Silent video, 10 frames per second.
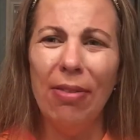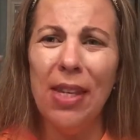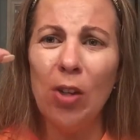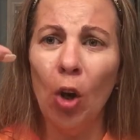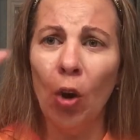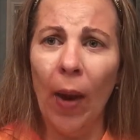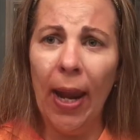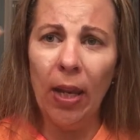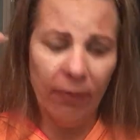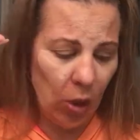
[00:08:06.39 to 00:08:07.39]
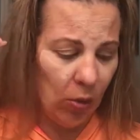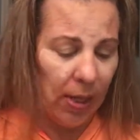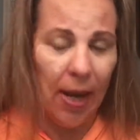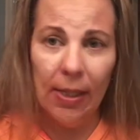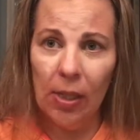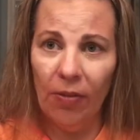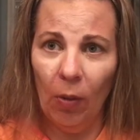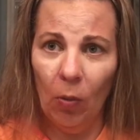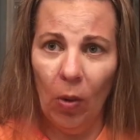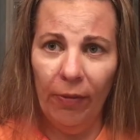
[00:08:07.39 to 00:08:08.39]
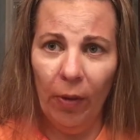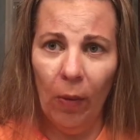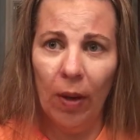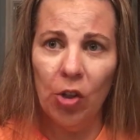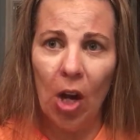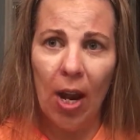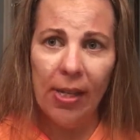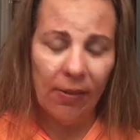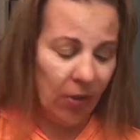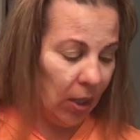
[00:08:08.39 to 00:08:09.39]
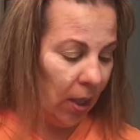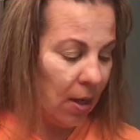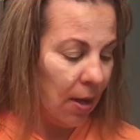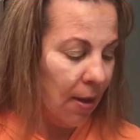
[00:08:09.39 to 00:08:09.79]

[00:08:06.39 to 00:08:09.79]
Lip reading: These are great if 2 sizes, for one for around your eyes if you need.